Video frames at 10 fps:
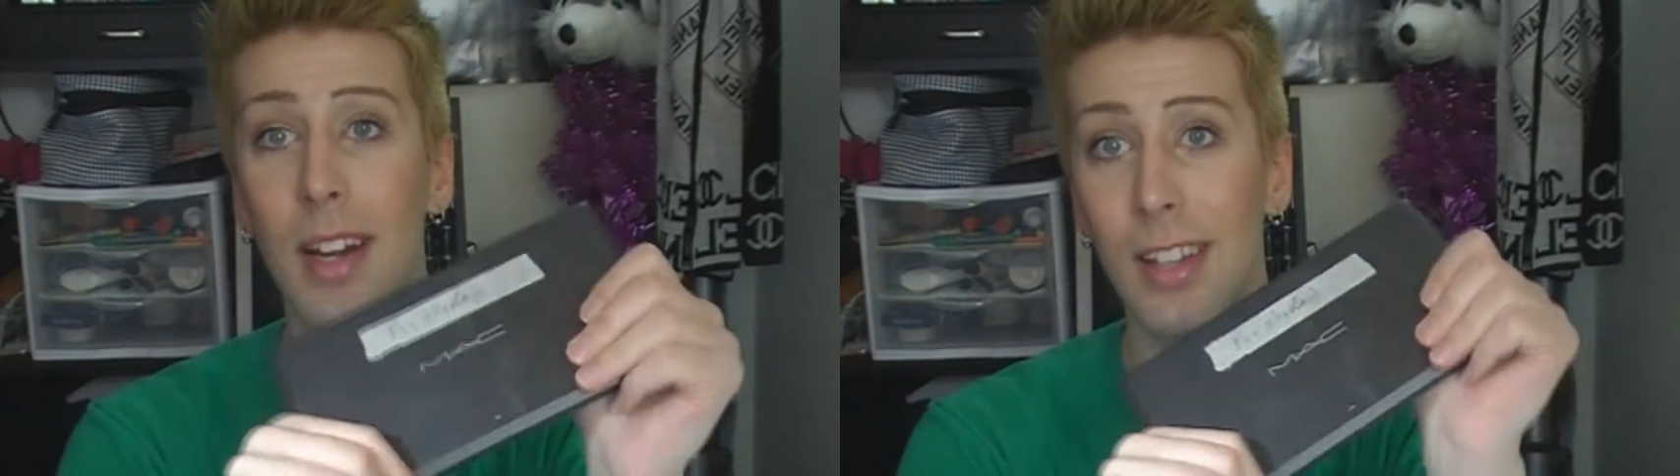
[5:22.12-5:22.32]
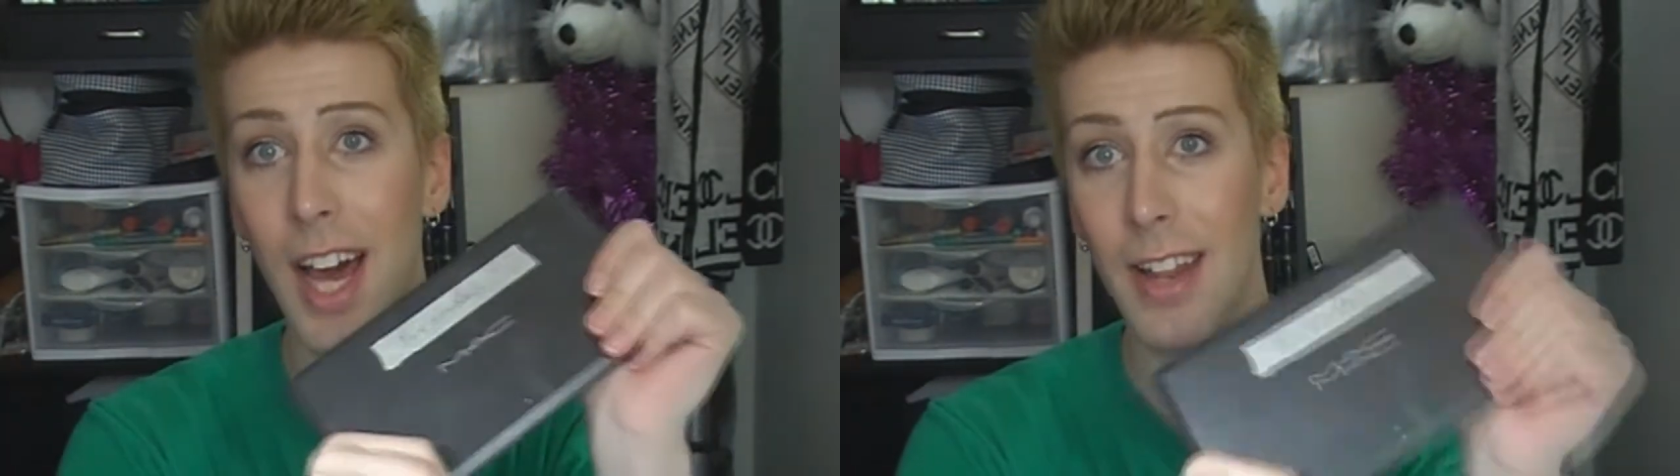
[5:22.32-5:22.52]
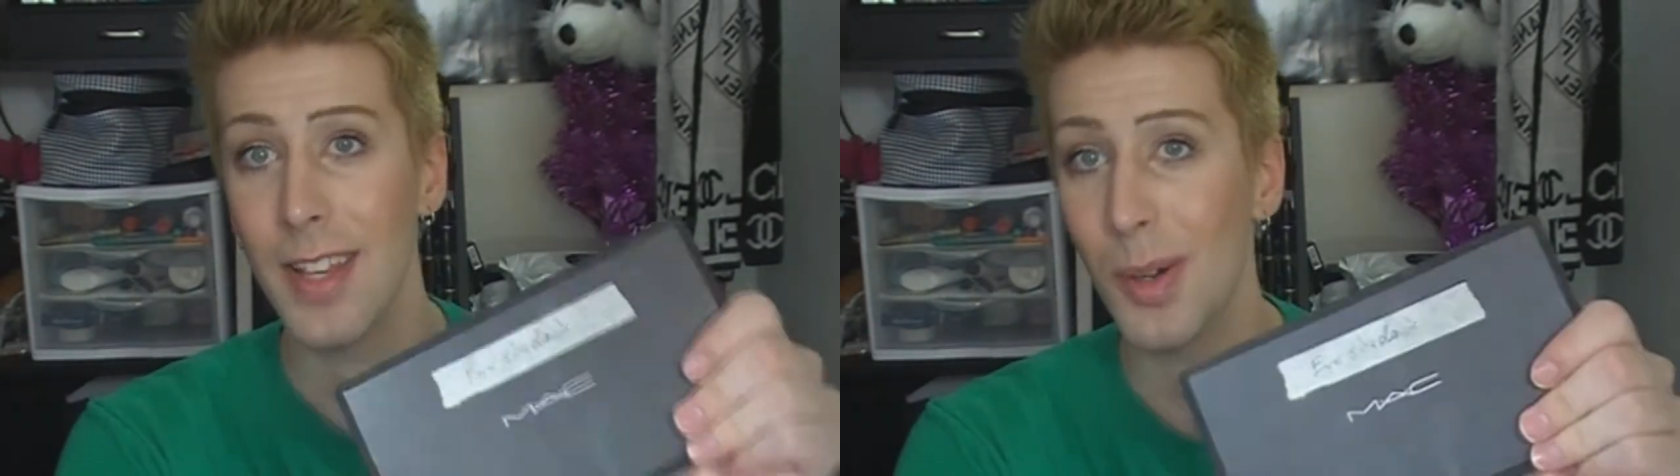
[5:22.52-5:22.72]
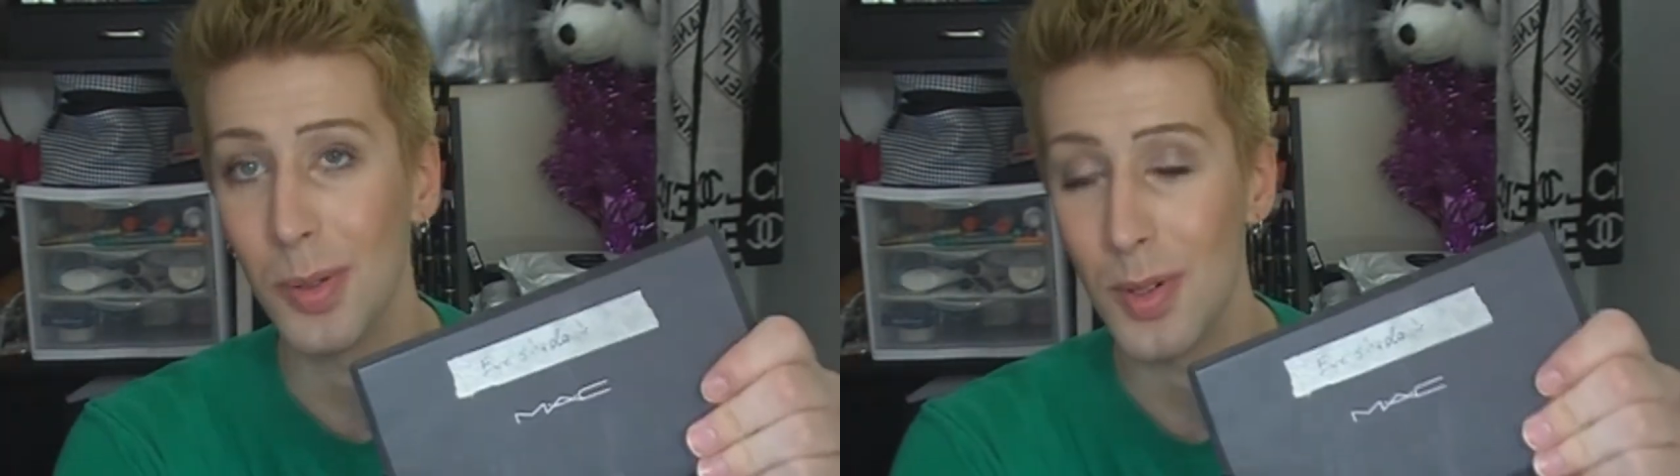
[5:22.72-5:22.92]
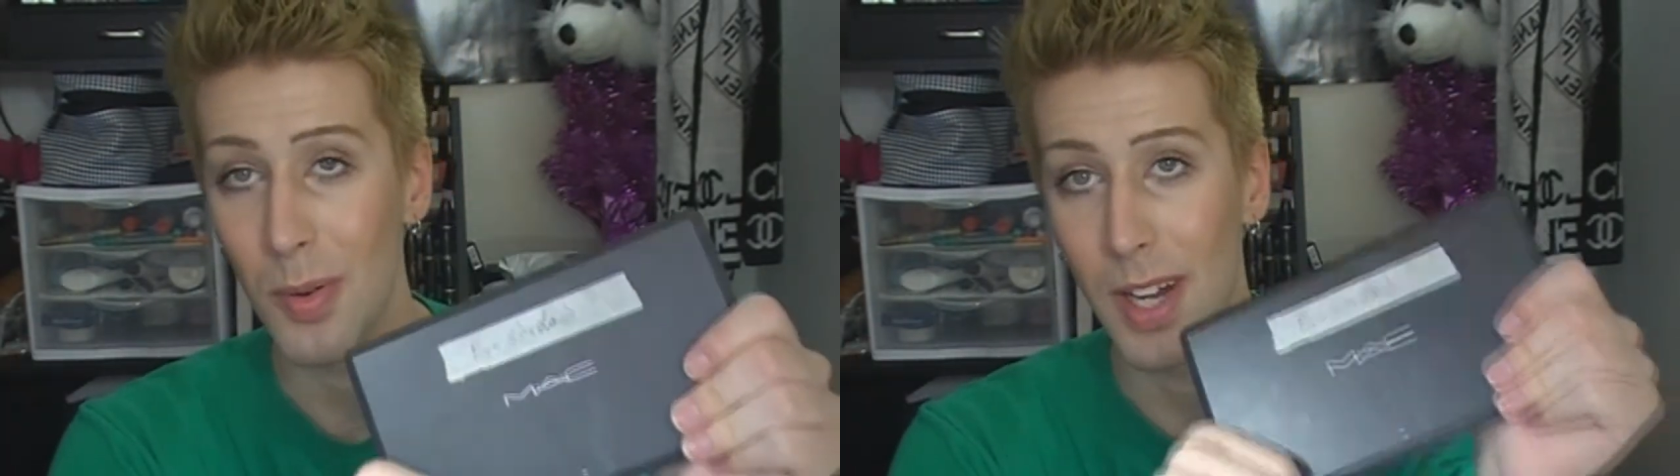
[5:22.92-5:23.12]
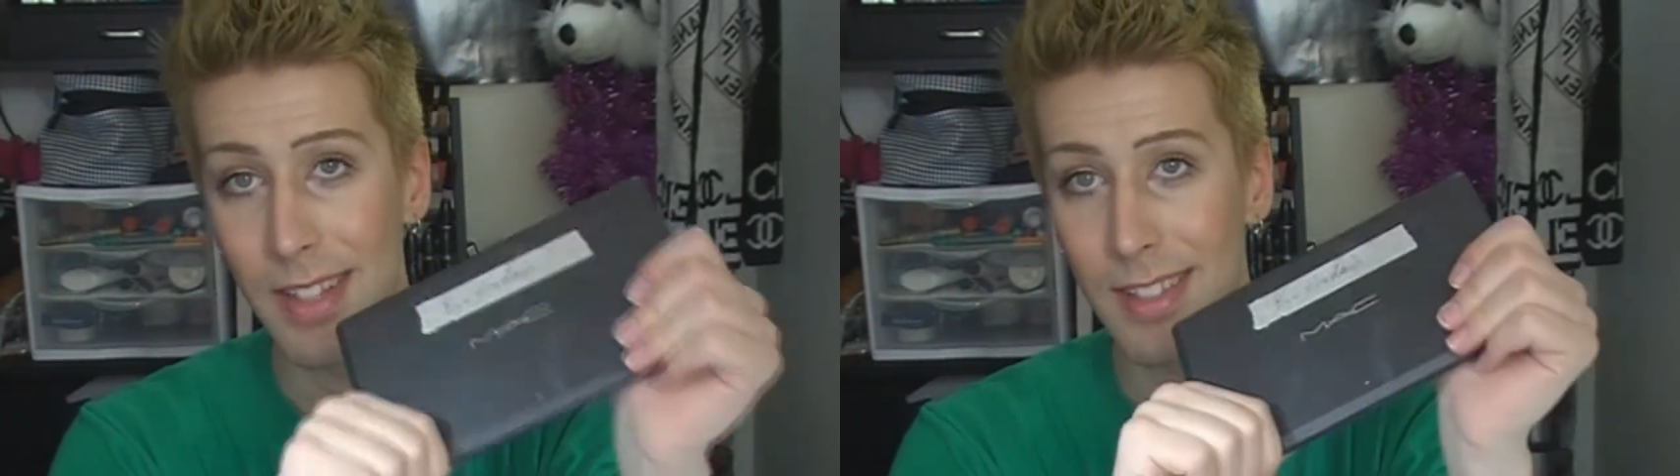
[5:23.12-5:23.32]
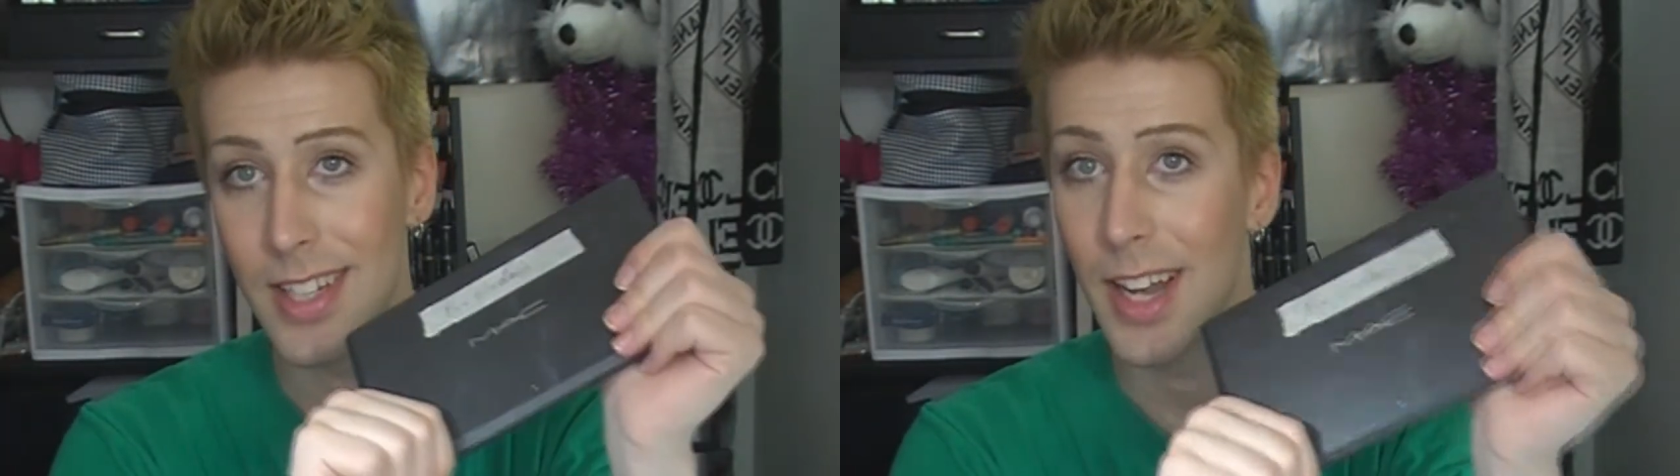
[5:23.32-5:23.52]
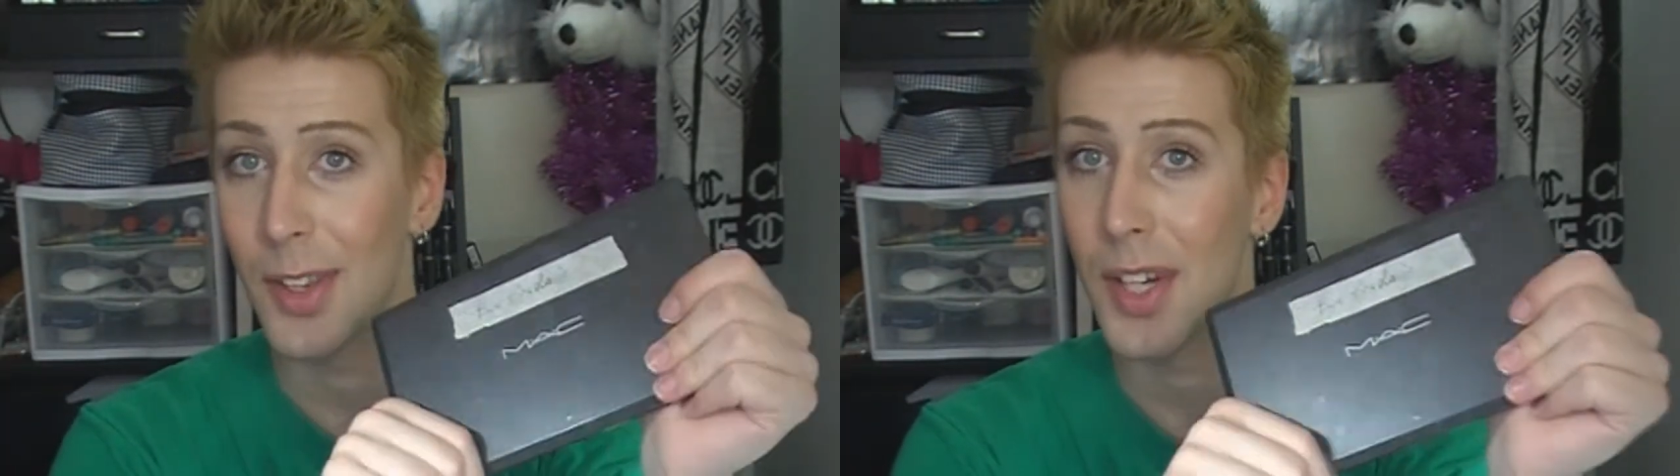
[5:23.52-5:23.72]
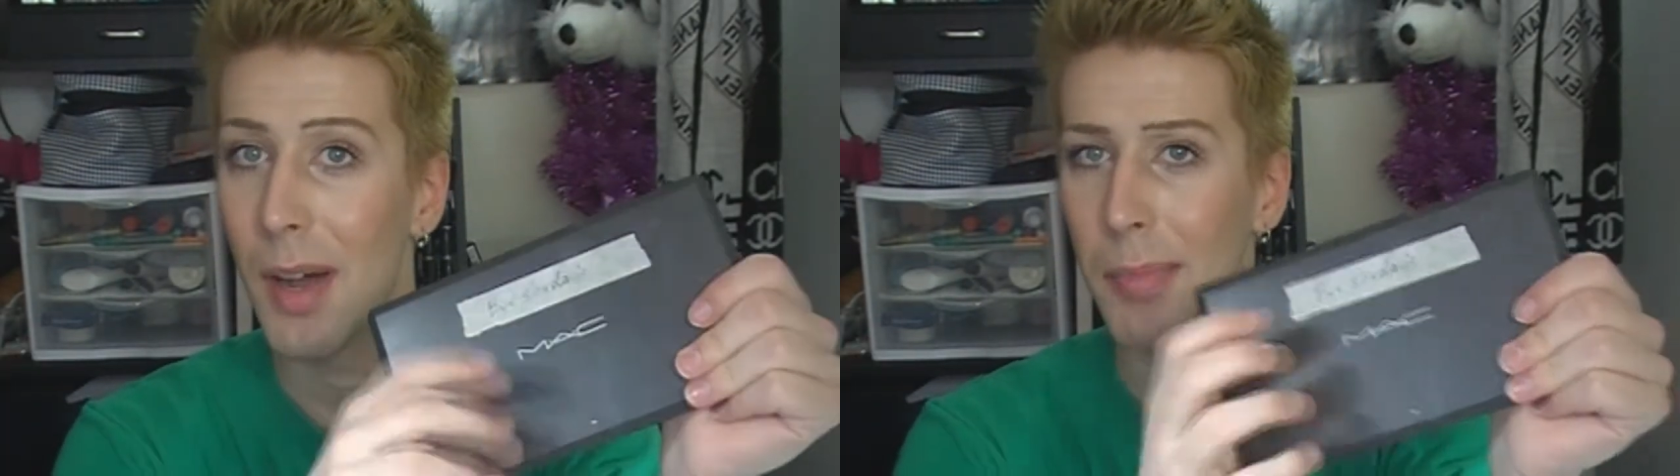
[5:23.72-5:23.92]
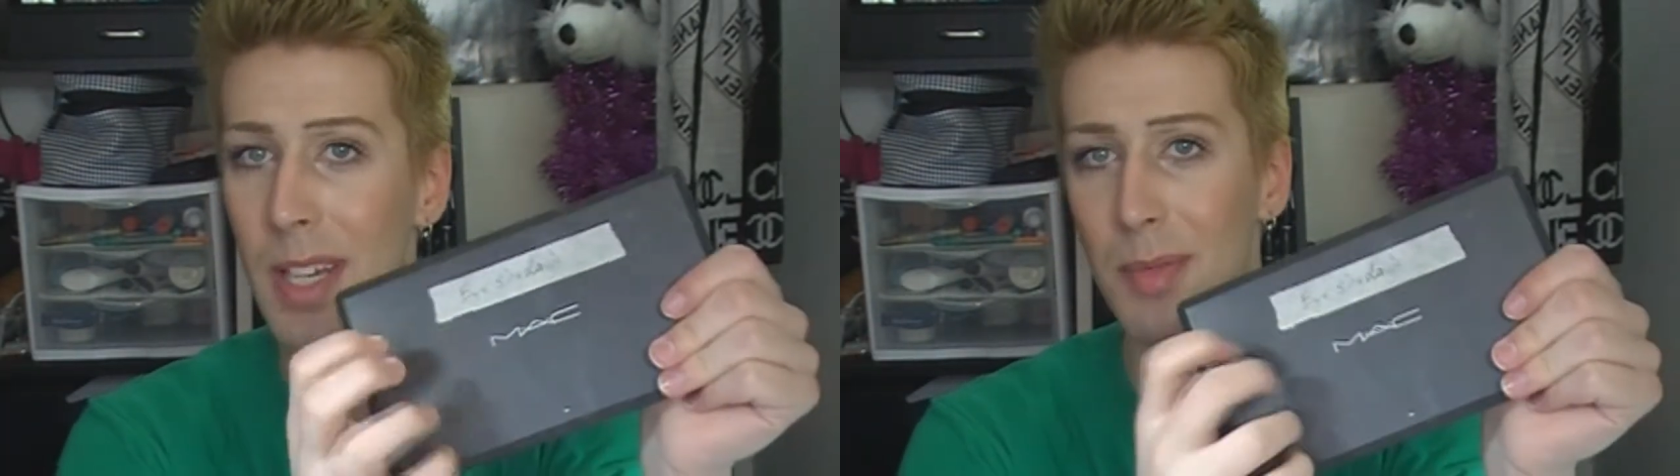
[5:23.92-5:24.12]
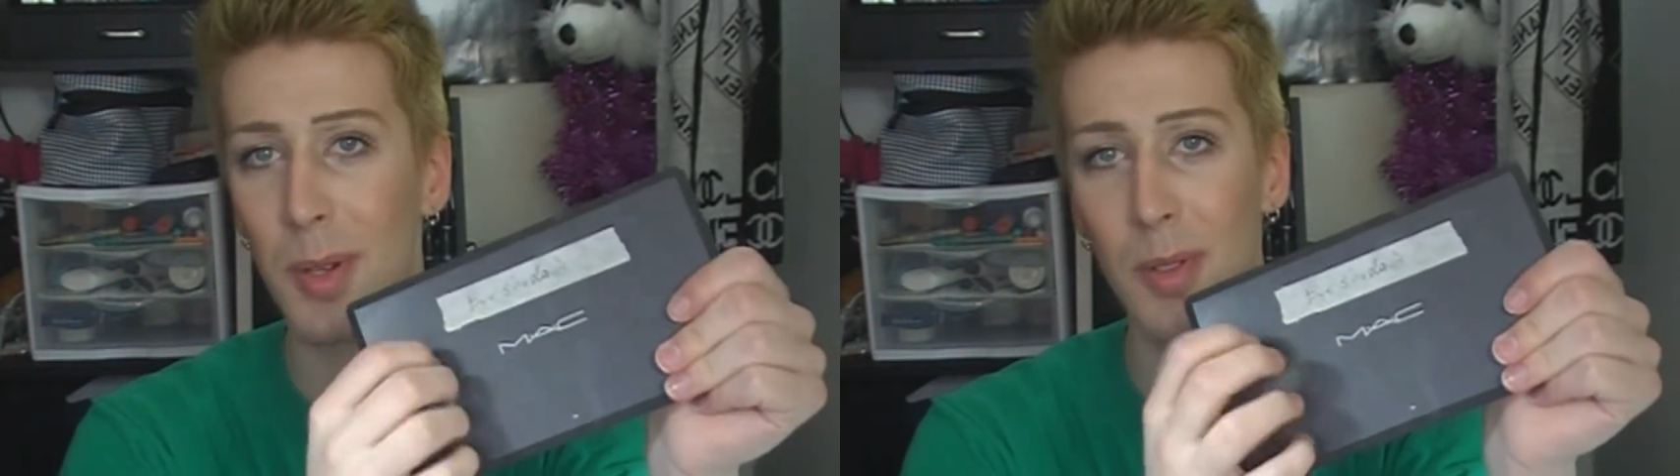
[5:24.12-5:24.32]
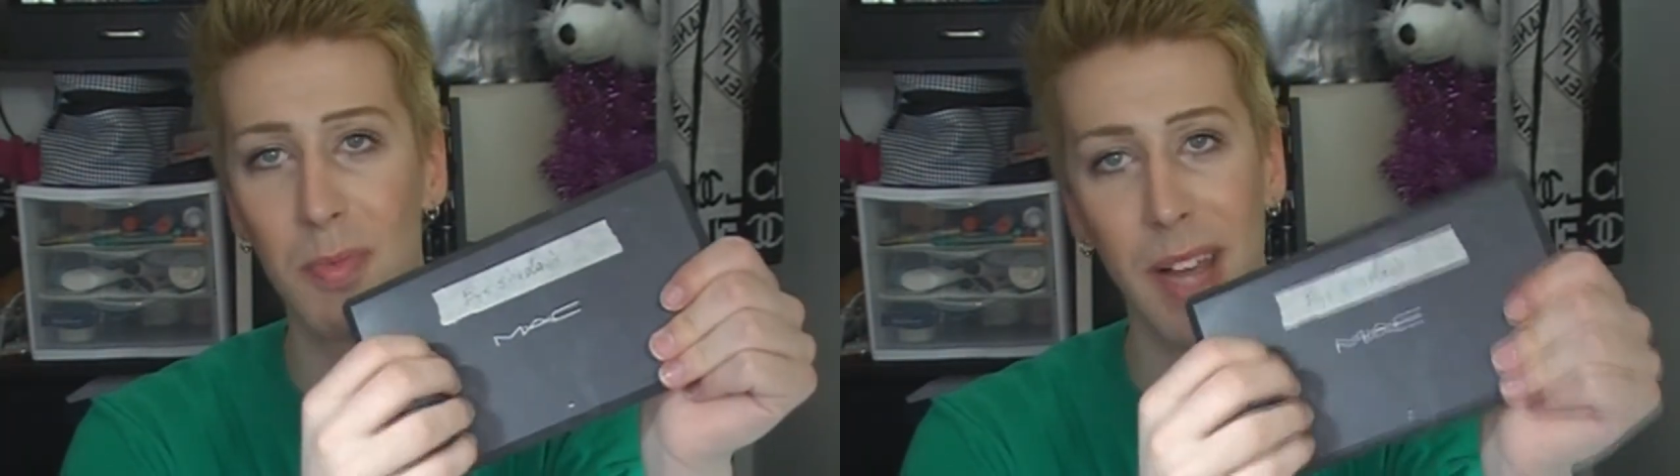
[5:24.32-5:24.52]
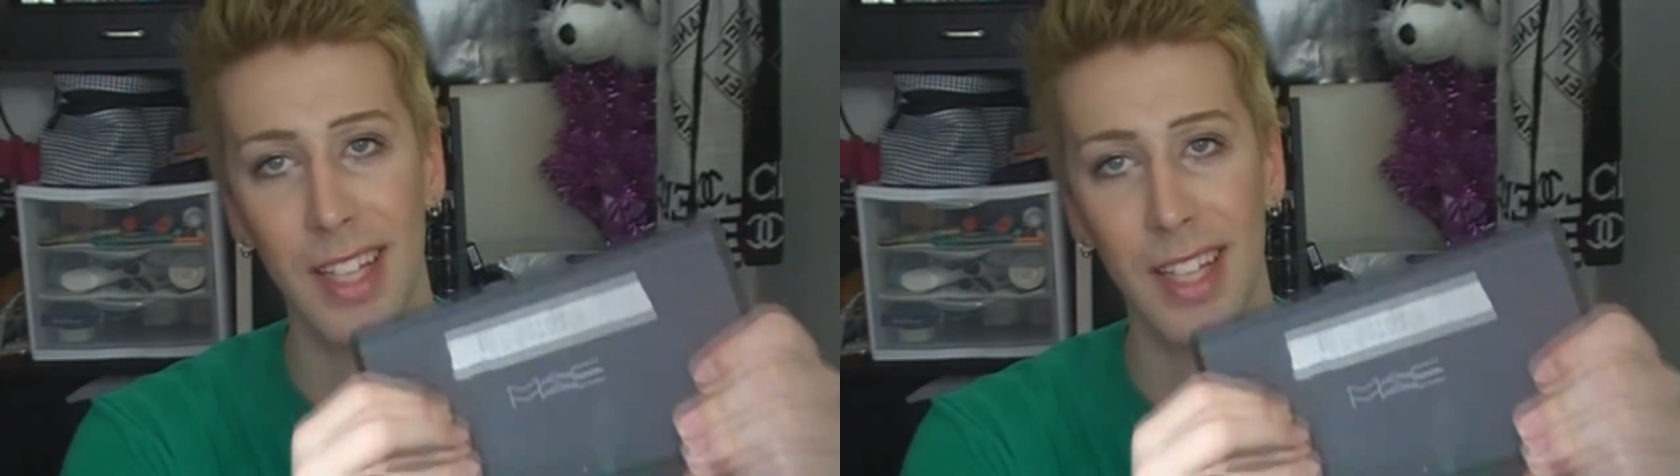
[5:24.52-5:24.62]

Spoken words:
but a lot of the older ones and other companies produce